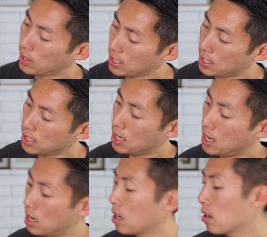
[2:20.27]
that sits
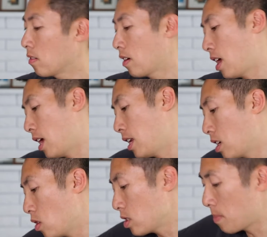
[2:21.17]
here, and it
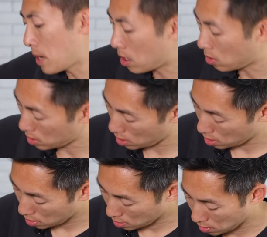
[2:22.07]
goes about
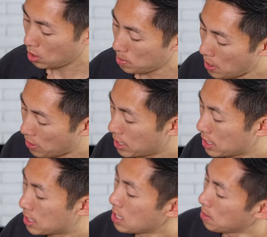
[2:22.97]

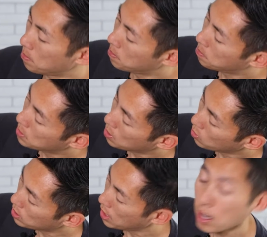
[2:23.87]
this deep. So
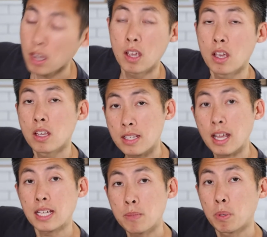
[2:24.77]
it's a
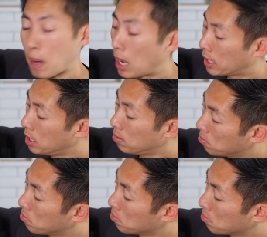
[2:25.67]
sizable pocket.
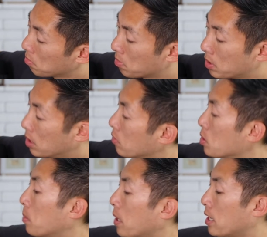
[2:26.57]
Gives
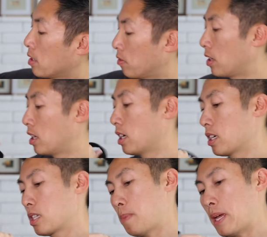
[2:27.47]
you plenty
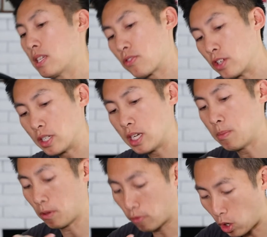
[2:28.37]
of space for you to
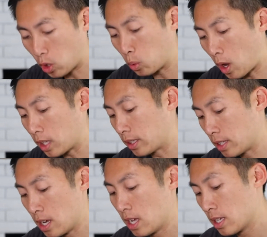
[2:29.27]
keep your phone, wallet,
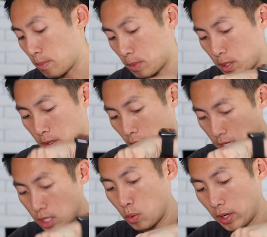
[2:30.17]
some
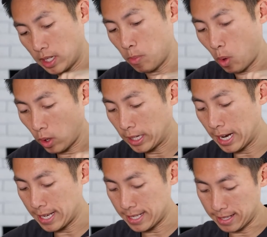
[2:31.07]
things you want to keep
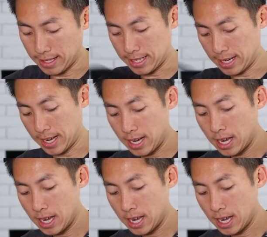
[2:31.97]
organized on the side.